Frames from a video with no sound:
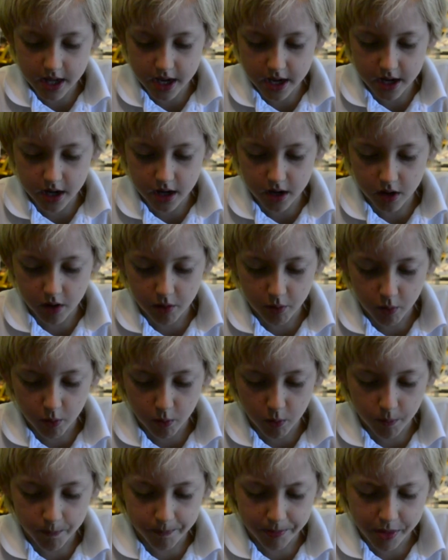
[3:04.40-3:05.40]
then a,
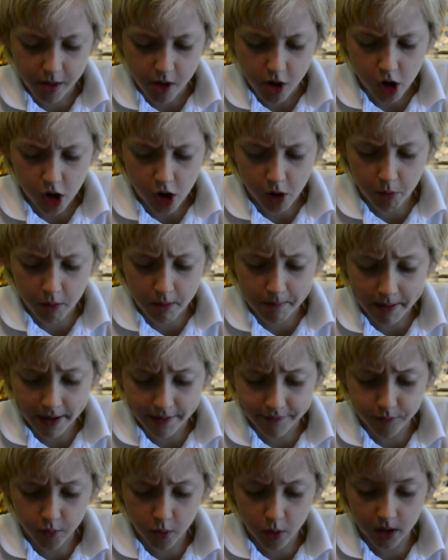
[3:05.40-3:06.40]
a one by
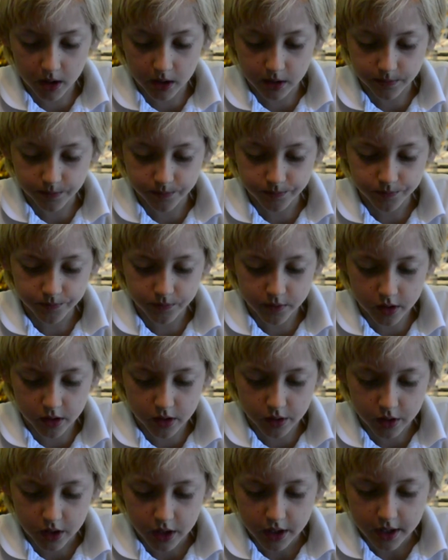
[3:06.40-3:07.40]
four,
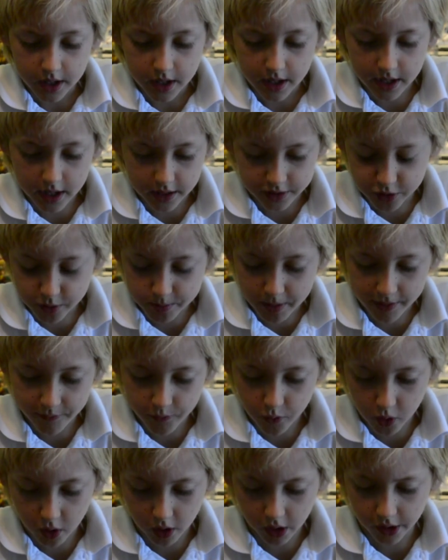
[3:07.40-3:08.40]
no, a two by
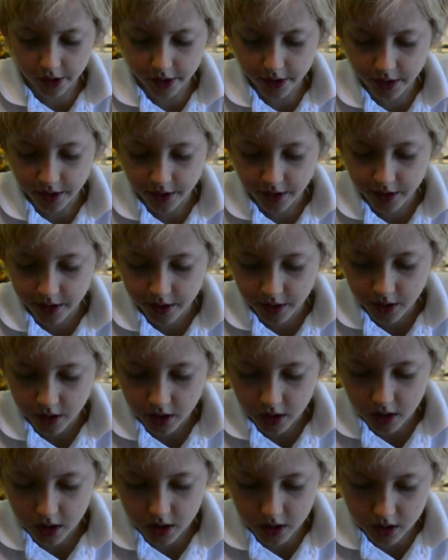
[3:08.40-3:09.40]
four
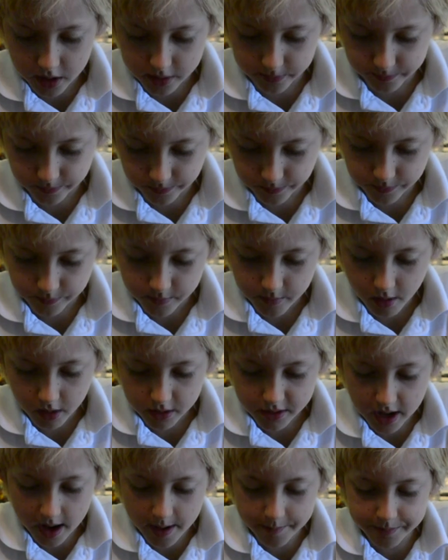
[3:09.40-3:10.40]
um,
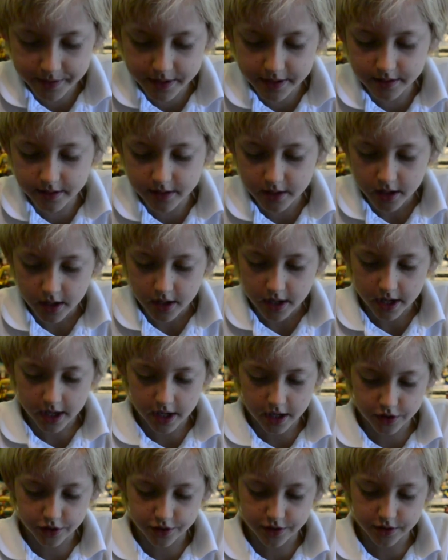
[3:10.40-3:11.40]
top piece,
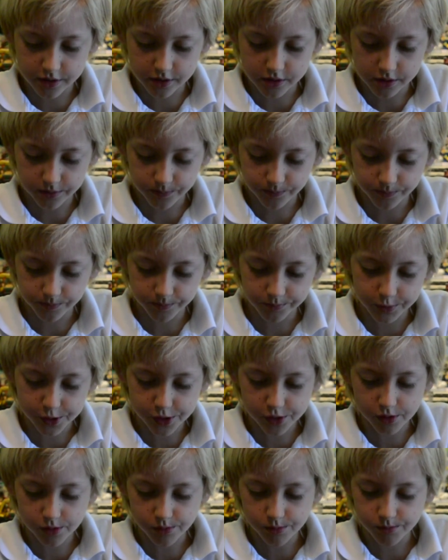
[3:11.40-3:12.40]
and just a
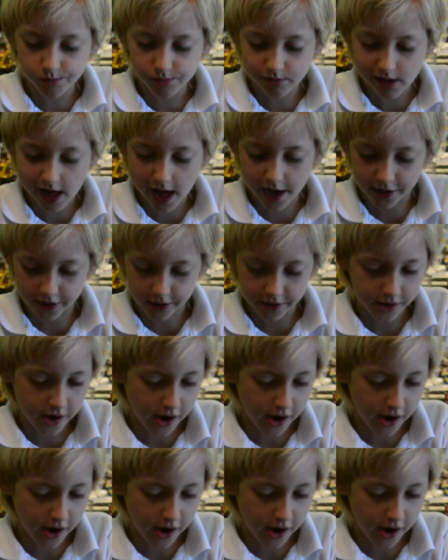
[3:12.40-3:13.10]
little ladder.